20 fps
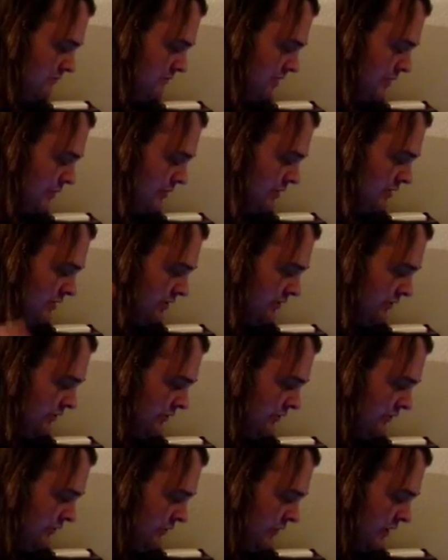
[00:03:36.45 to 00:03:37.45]
Number
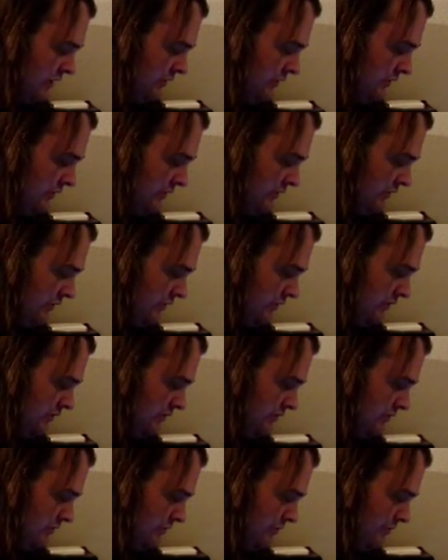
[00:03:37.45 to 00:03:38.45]
6,
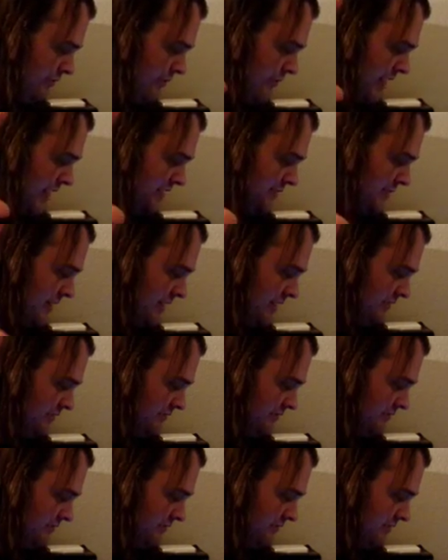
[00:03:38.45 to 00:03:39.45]
Batman.
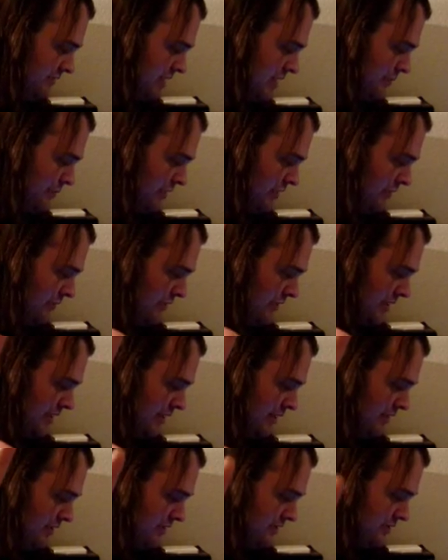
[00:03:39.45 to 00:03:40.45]
A book where the
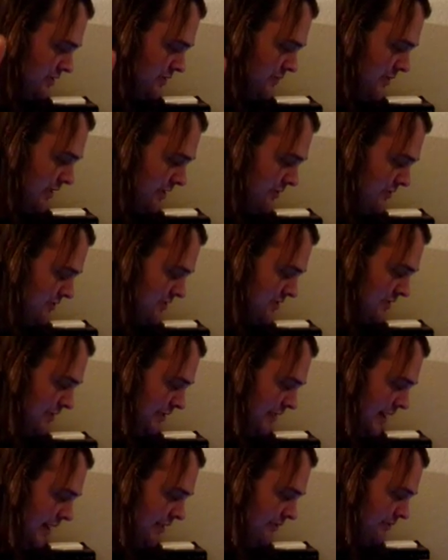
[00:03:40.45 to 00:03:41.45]
character's parents are still
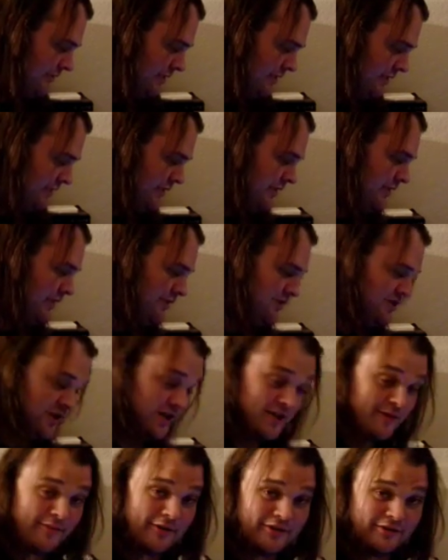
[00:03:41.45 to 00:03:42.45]
alive.
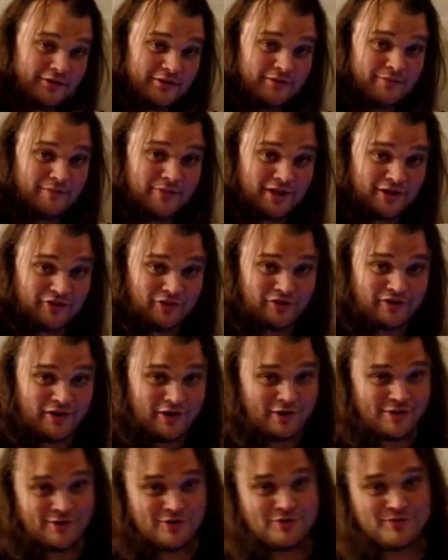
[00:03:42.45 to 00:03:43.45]
Cheated a bit, because this
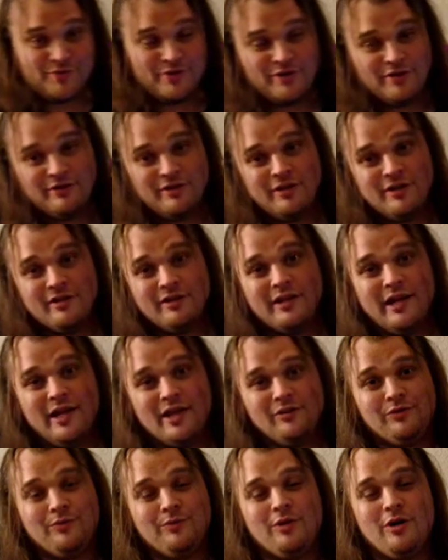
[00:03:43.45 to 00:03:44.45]
character is real, and
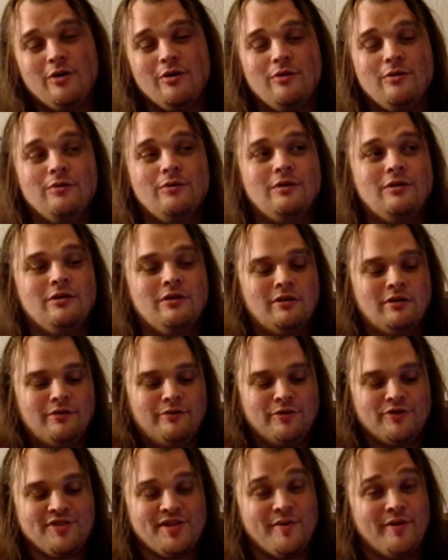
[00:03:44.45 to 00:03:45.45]
this will go...
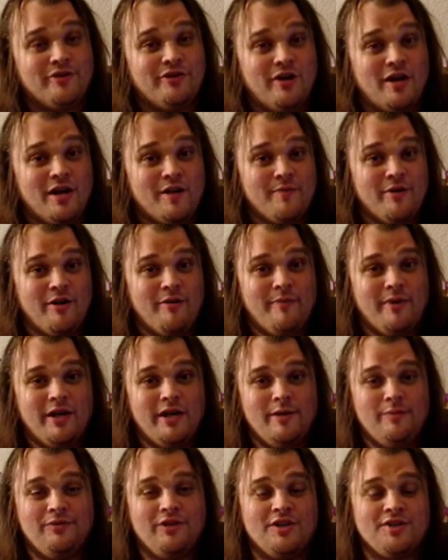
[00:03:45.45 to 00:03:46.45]
First time I'll talk about my
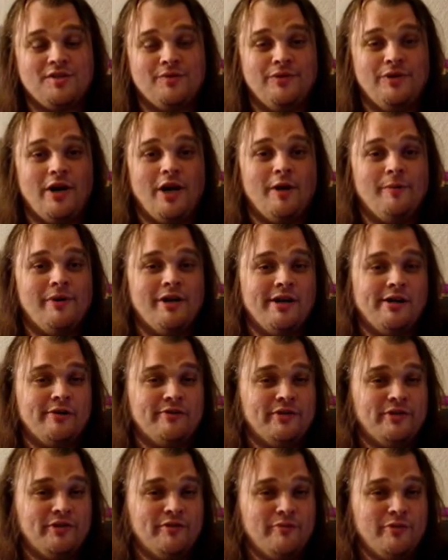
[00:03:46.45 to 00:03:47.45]
obsession with
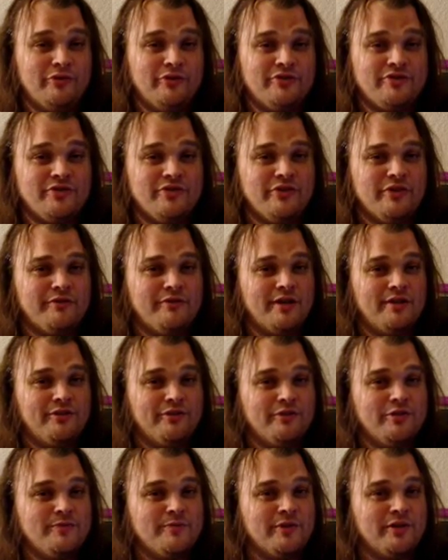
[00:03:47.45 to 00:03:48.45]
autobiographies of musicians and
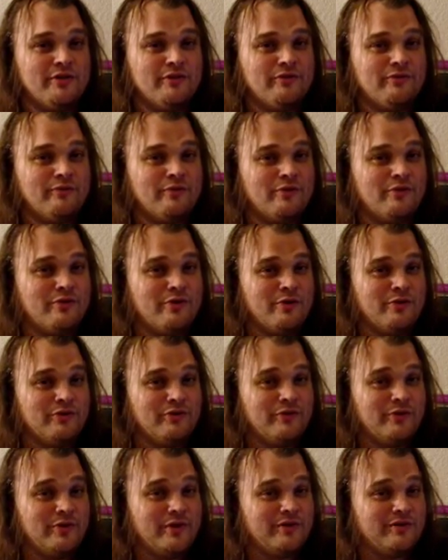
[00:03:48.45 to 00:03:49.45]
wrestlers, because for those
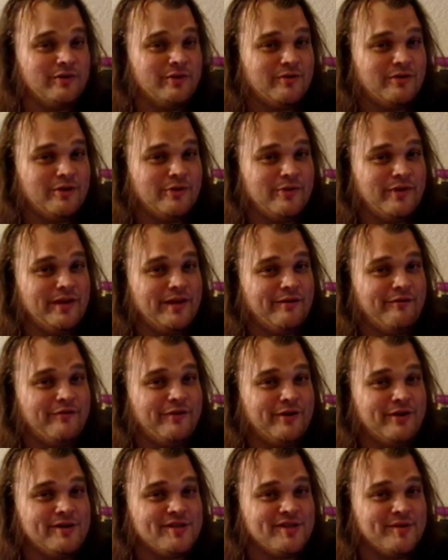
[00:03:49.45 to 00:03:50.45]
of you that don't know, they have
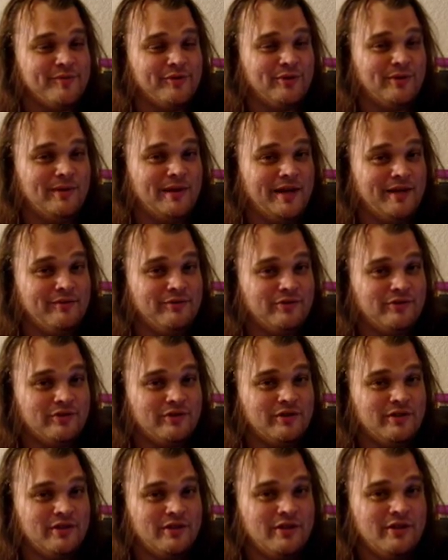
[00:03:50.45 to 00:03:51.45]
very similar lives.